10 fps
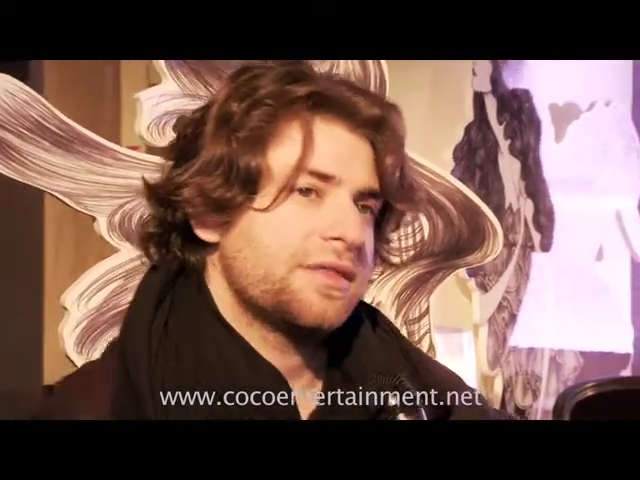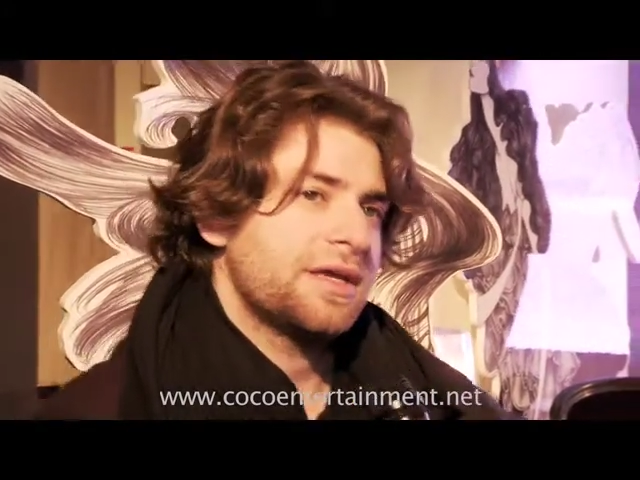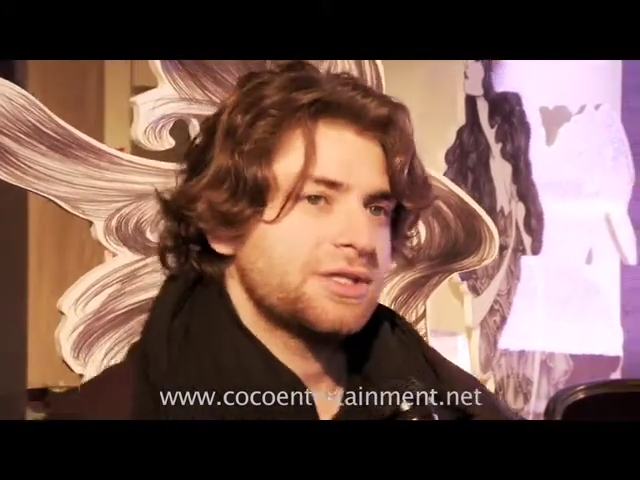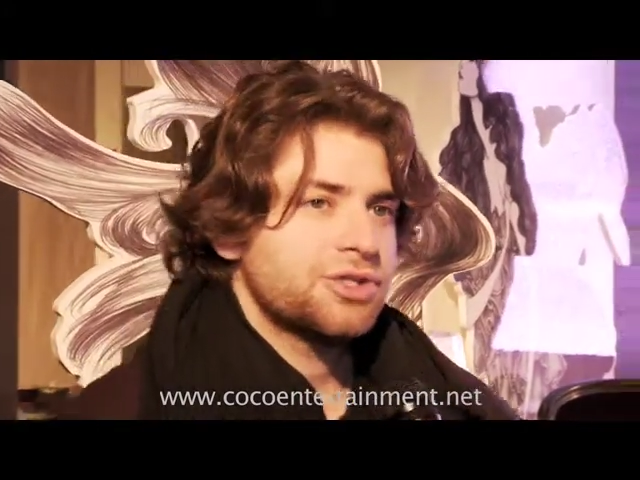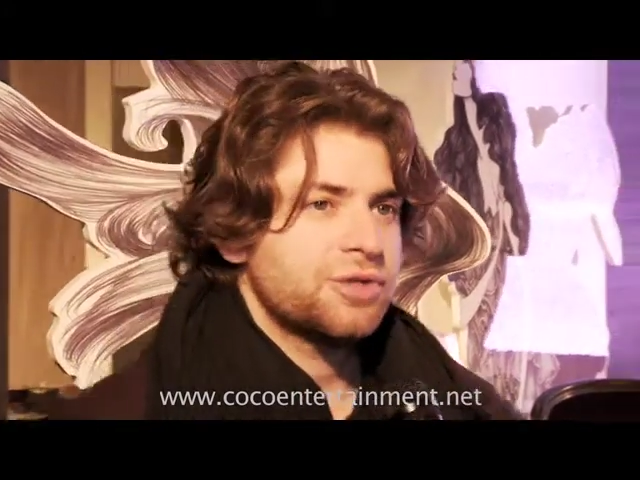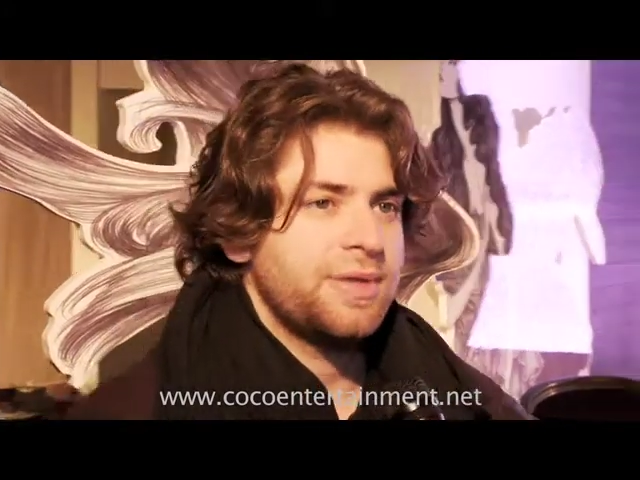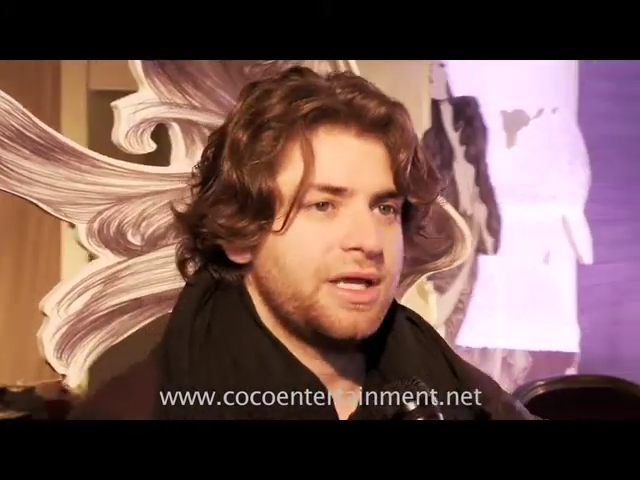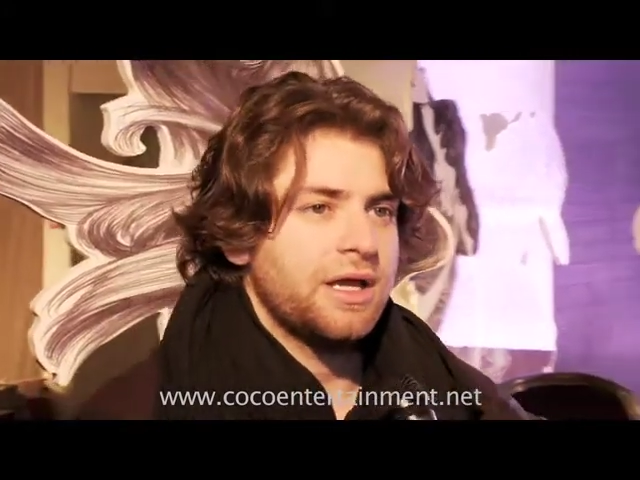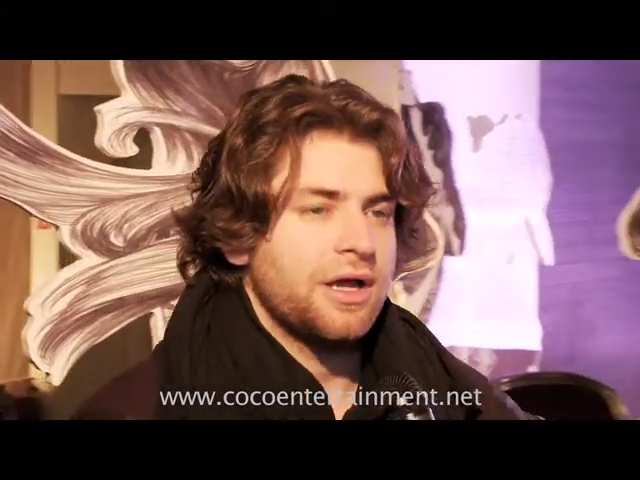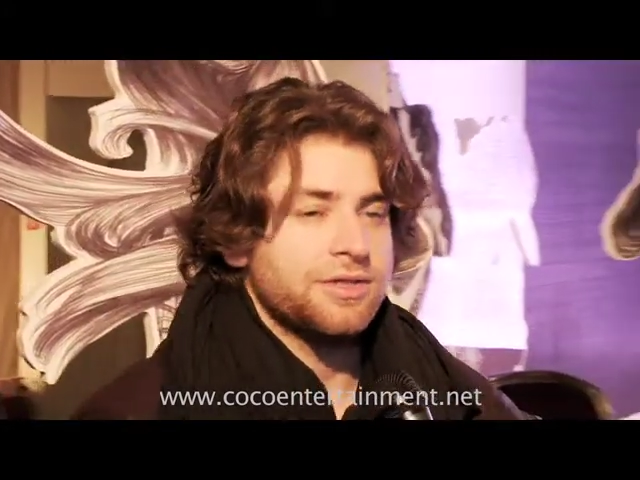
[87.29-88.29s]
think it should
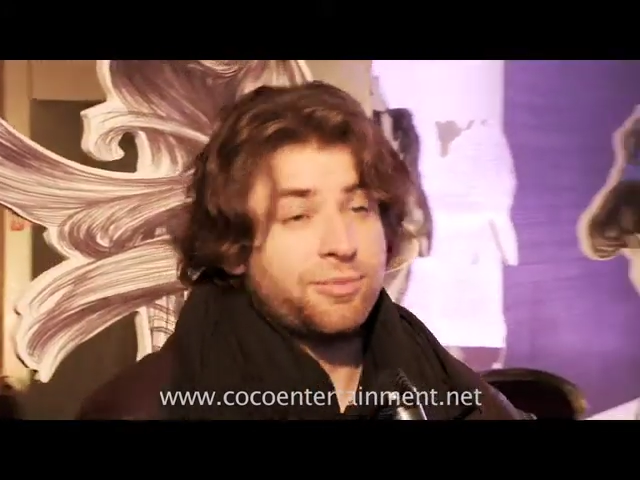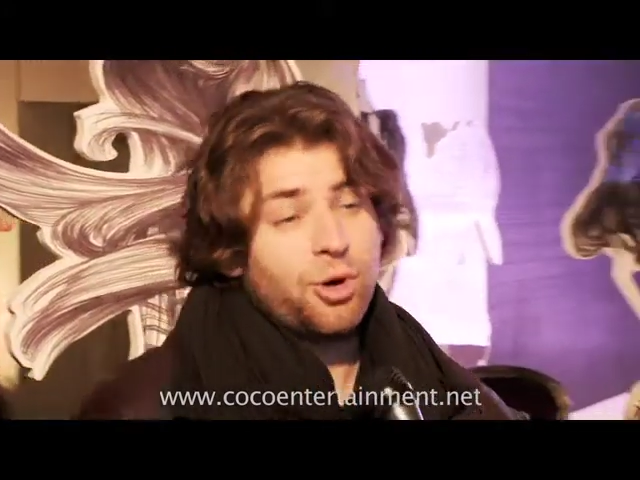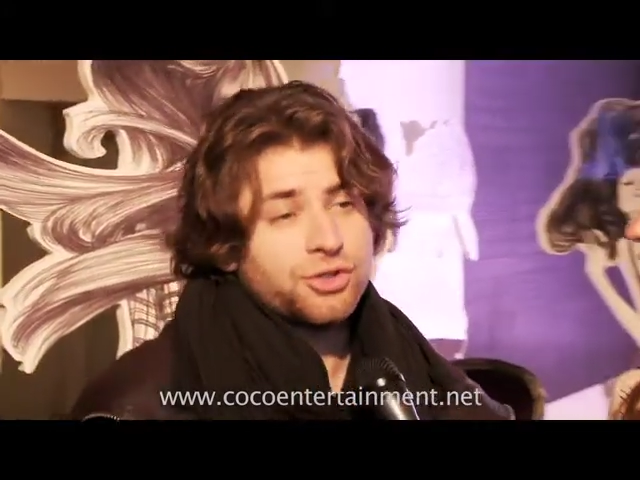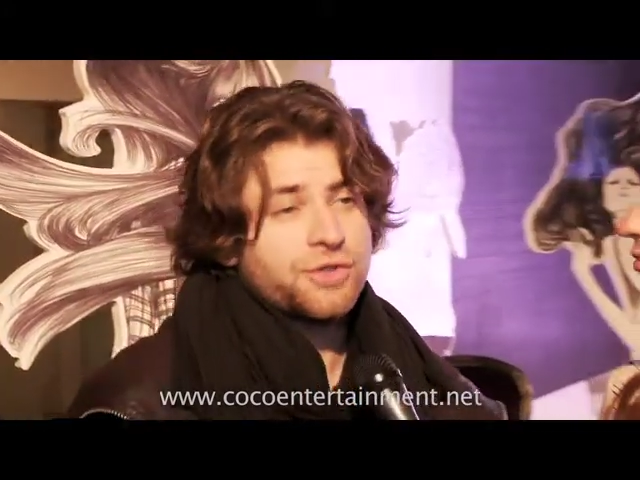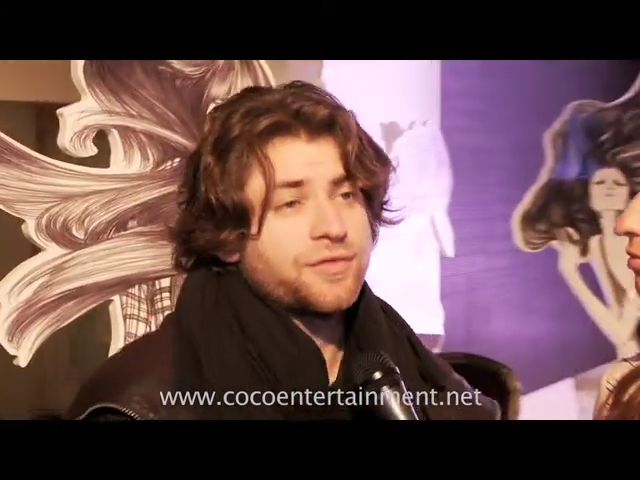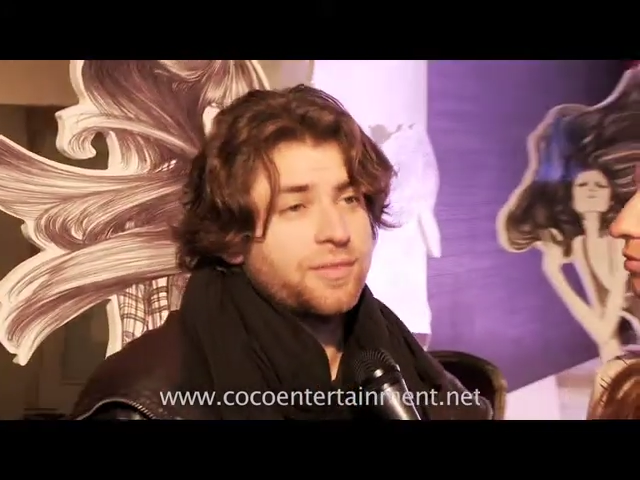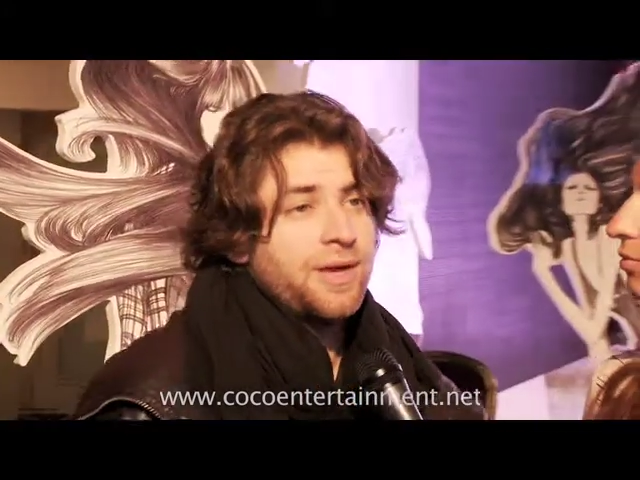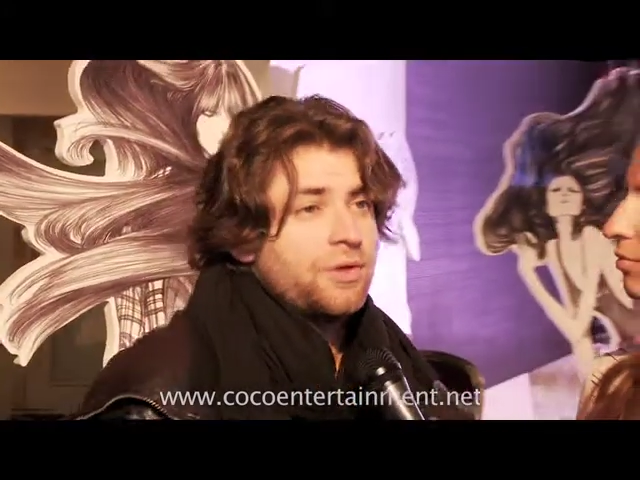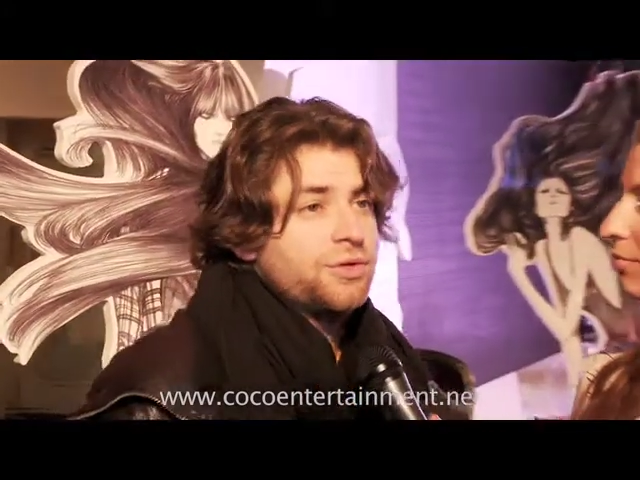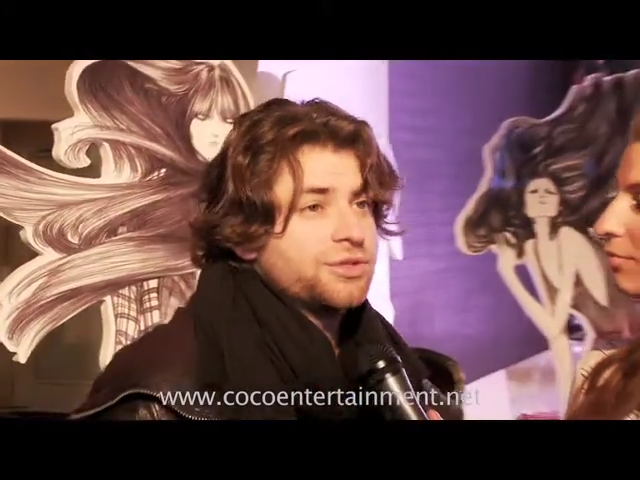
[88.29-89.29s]
be a departure from
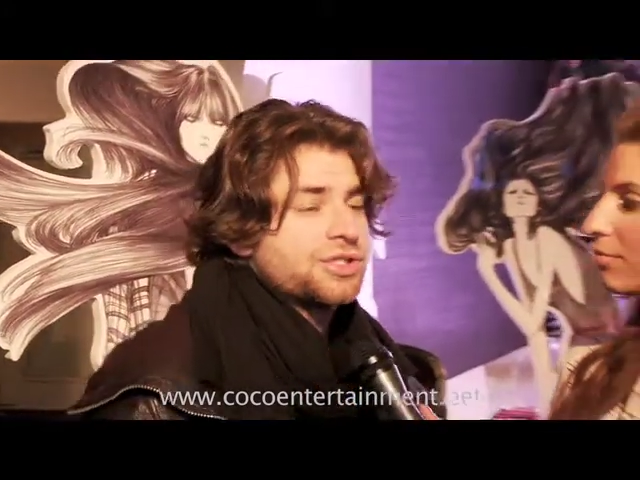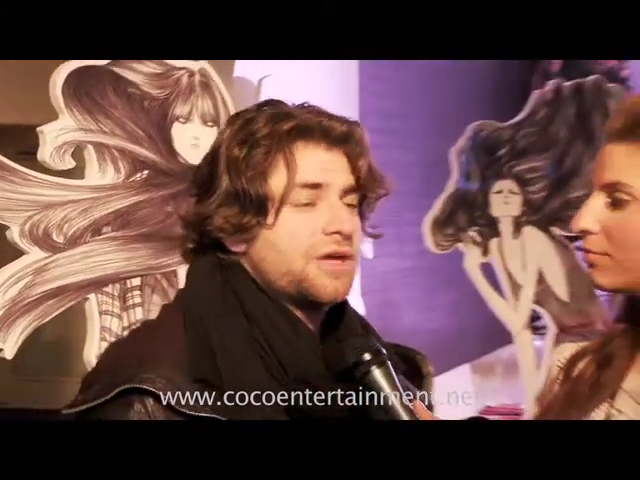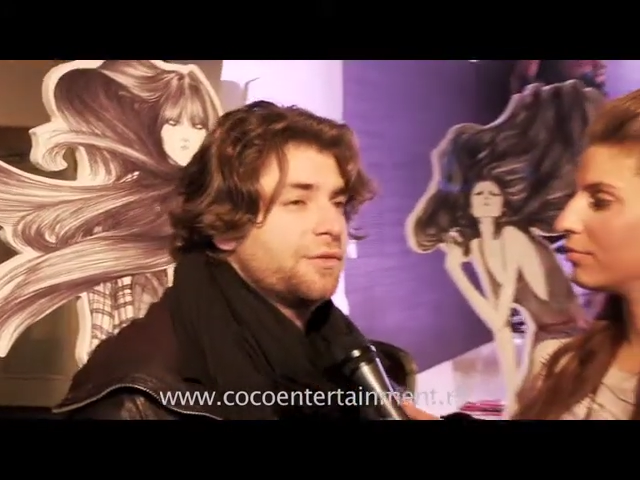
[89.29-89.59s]
my older stuff,